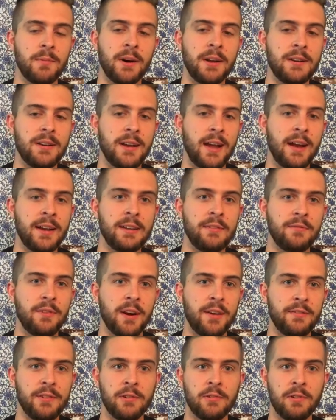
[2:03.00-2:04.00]
about
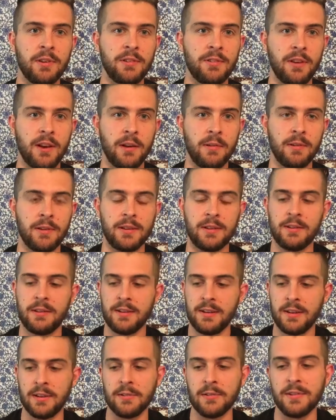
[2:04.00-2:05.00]
95 degrees out
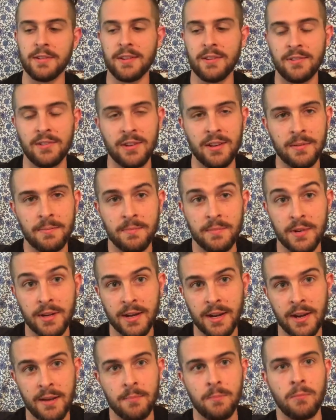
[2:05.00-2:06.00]
here in DC.
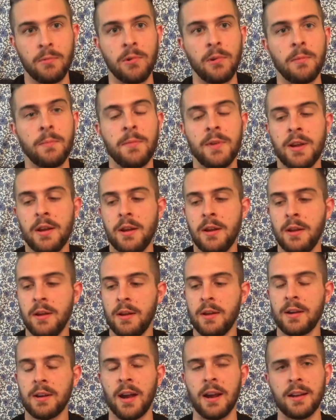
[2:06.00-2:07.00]
Again, we're
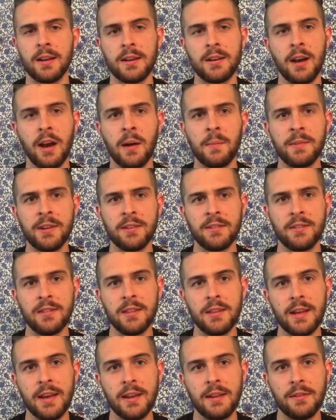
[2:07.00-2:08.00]
kind of coming to
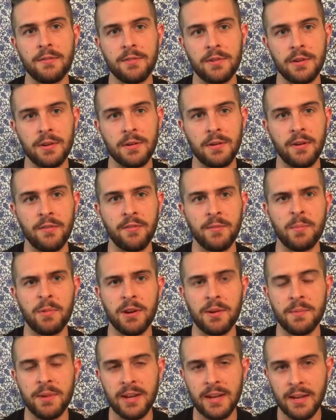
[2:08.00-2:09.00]
the end of a
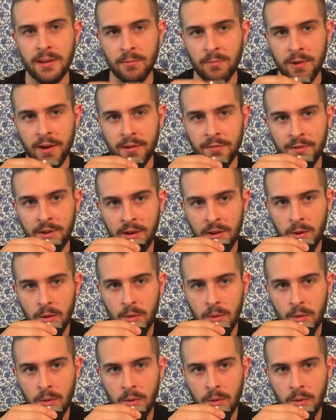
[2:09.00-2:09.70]
pretty big heat wave.